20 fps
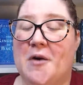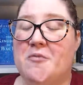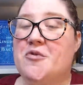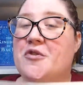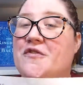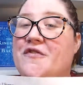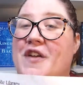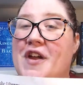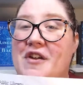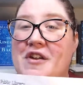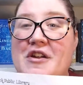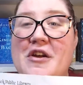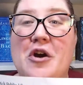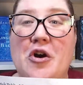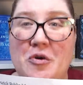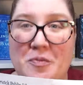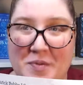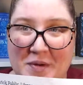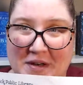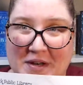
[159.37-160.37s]
We're very
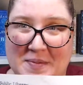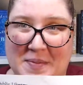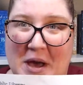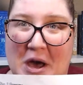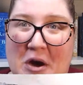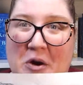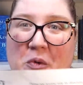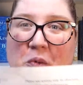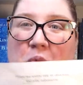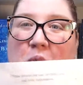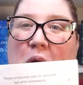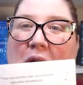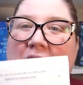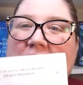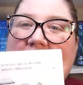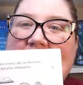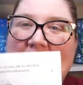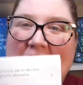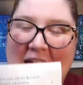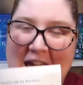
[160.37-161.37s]
open about
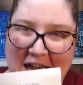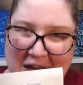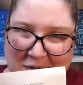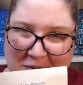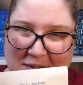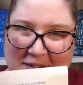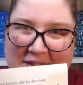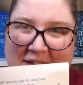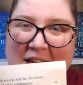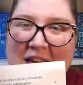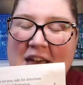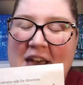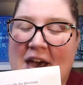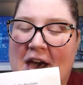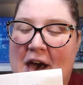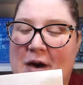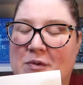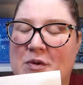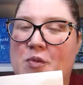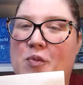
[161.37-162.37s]
what counts.
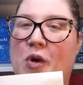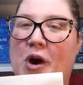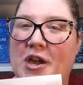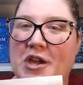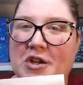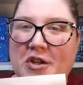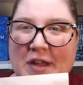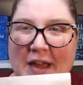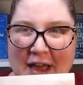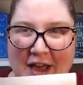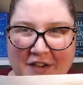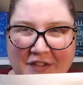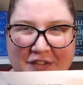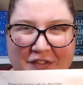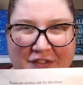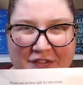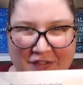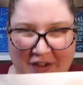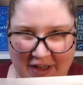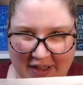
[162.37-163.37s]
We want you to have
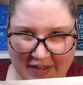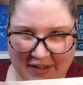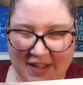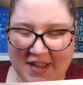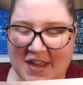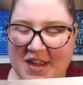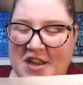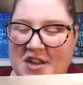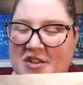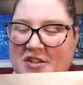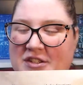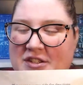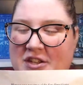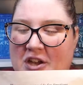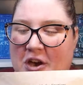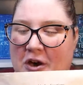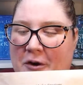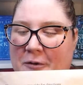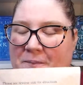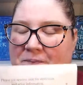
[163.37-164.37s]
fun.
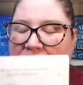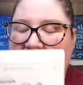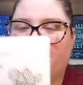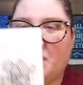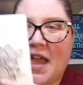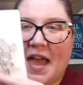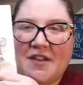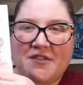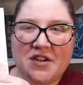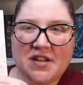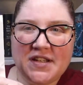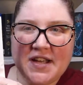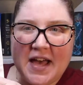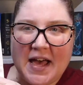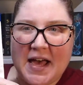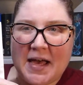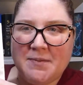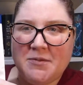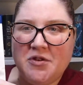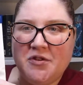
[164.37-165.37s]
So every
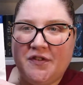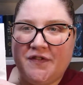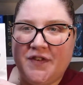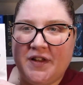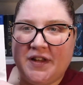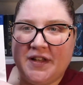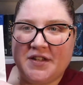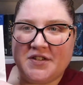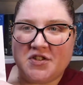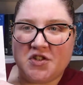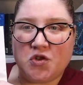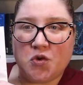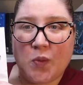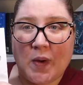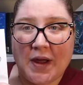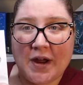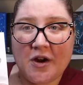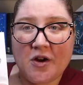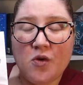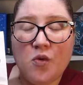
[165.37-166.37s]
time you fill in a
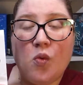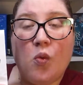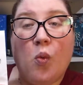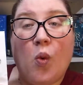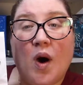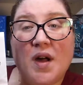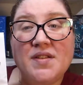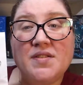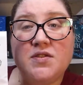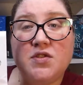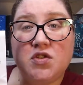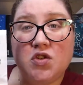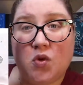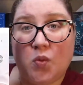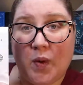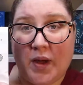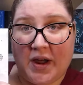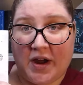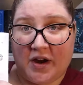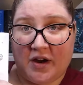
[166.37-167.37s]
square, 1
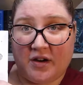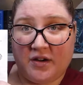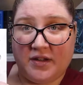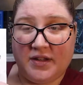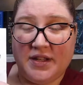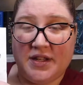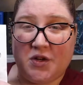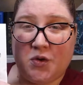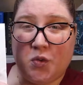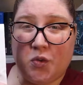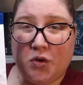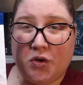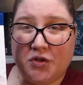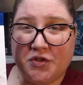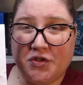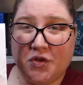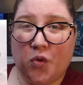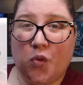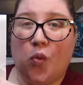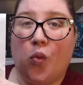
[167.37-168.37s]
square
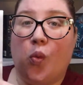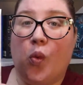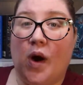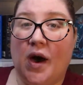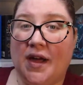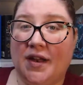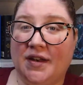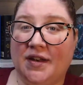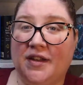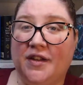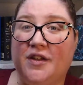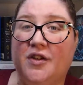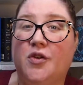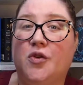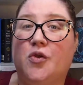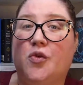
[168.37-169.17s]
equals 1